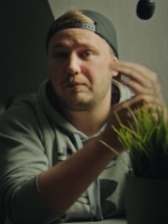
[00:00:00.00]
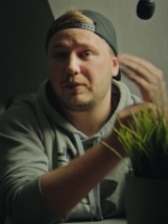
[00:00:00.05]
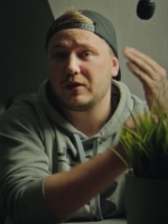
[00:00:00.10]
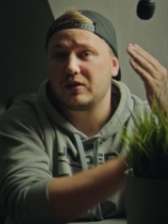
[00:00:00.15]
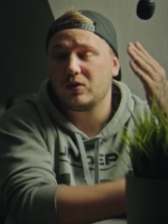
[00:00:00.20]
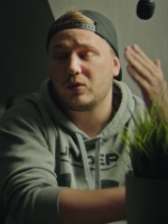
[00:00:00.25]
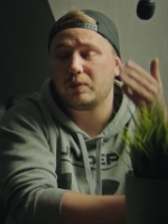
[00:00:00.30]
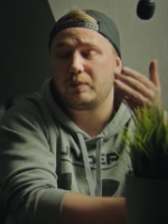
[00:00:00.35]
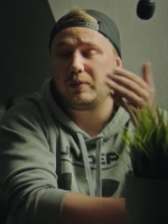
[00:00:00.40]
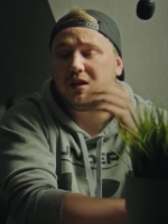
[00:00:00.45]
But
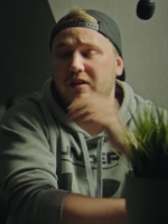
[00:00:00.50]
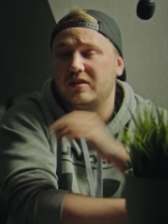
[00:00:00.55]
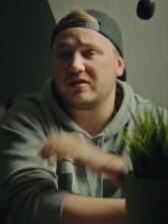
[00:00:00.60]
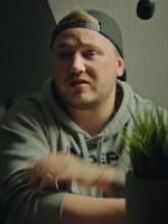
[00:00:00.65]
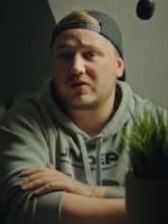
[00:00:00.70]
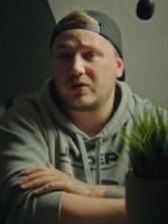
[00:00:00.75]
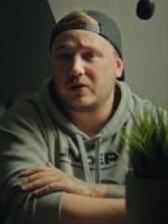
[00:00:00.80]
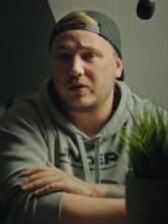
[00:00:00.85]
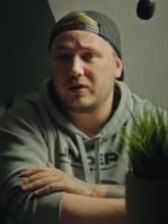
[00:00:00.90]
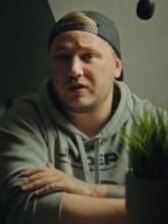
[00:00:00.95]
don't be
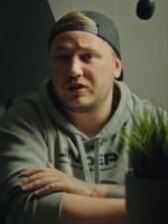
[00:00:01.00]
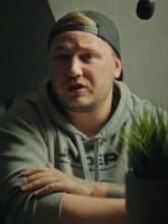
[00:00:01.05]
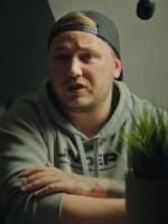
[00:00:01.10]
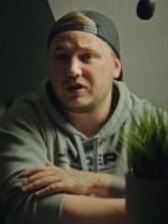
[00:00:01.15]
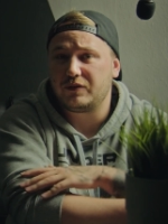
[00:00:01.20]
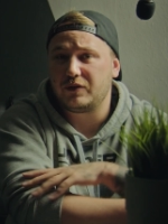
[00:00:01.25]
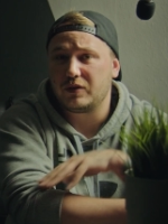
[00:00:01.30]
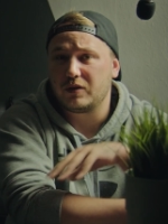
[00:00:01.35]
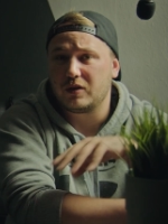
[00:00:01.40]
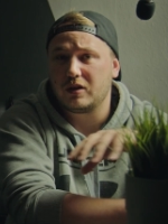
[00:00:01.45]
discouraged
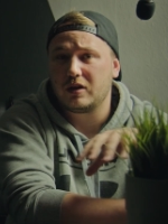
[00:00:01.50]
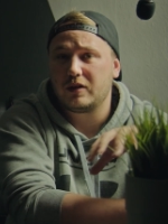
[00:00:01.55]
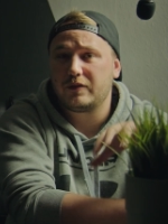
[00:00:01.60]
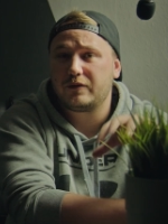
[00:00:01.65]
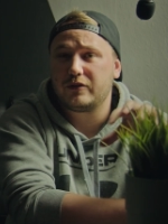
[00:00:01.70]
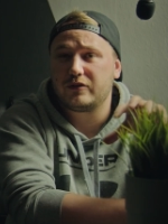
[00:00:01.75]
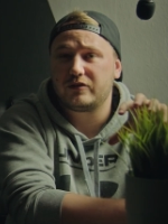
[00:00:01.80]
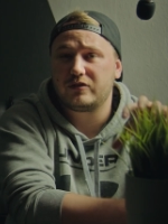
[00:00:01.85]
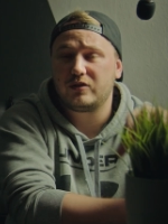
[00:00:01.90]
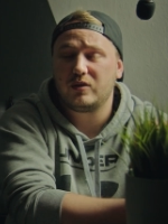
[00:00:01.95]
if you don't have
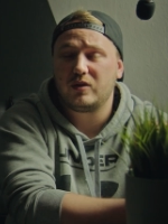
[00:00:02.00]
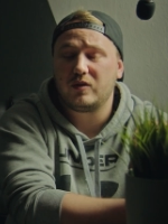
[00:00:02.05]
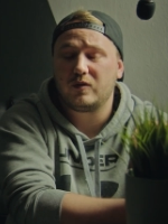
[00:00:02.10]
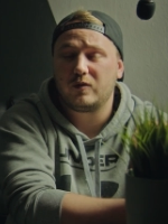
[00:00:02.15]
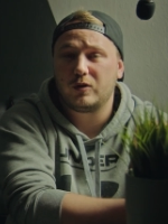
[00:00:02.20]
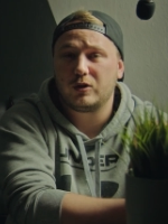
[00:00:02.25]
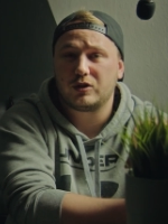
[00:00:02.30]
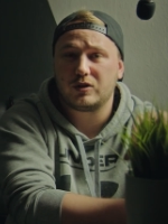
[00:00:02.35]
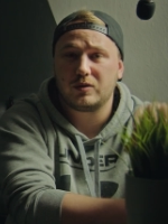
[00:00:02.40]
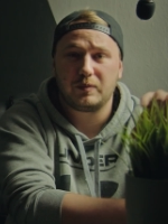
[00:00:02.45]
the studio
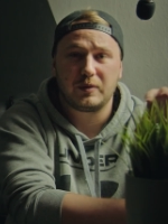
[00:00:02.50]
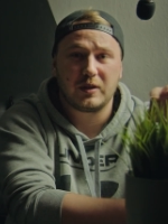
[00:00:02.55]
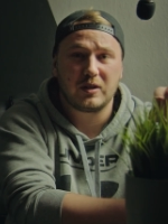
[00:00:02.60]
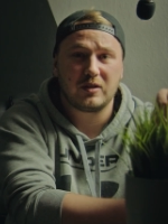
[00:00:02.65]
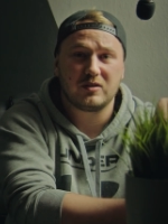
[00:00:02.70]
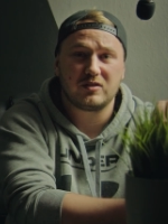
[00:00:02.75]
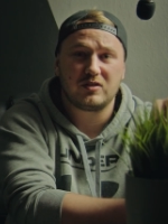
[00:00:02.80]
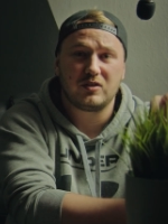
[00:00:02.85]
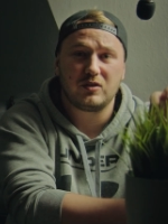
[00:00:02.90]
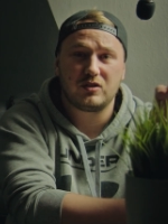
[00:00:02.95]
version
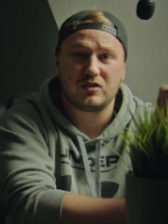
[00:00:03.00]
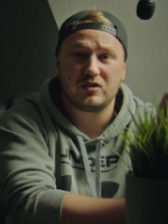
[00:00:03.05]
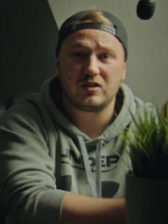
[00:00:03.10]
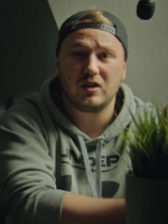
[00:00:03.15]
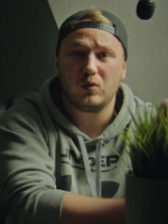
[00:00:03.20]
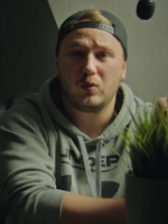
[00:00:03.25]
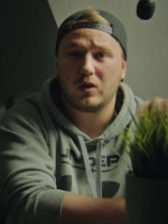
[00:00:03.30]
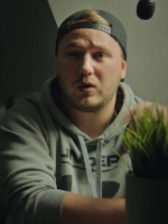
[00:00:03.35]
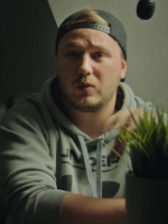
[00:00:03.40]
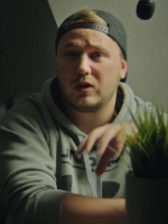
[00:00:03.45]
because you
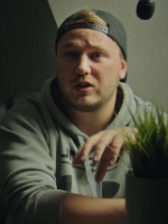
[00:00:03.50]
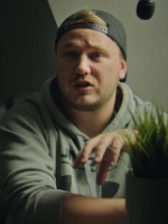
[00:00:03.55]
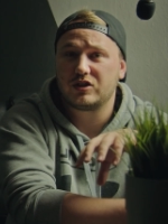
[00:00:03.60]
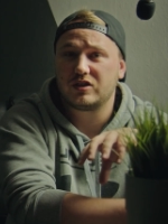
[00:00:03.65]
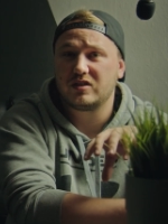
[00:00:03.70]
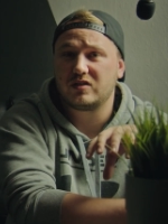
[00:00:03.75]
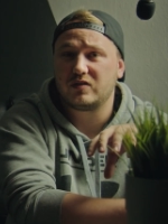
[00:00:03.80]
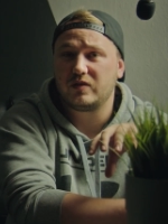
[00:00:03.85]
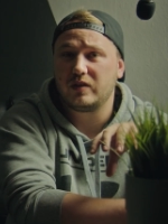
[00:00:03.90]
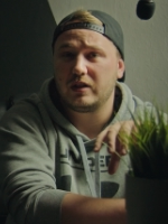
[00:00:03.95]
still want to watch
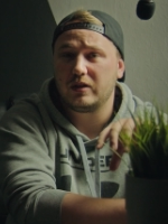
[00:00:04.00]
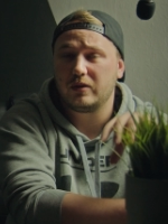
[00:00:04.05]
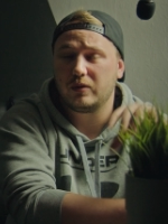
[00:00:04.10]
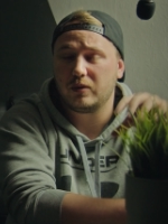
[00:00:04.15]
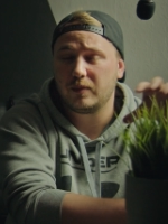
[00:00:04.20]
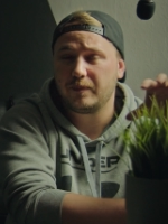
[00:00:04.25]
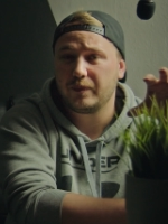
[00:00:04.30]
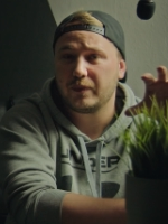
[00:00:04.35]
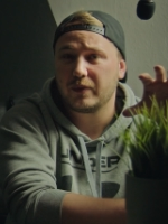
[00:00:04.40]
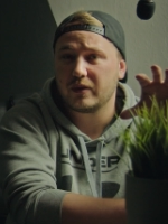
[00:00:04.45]
this
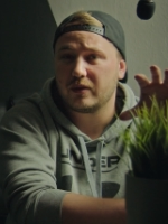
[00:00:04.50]
video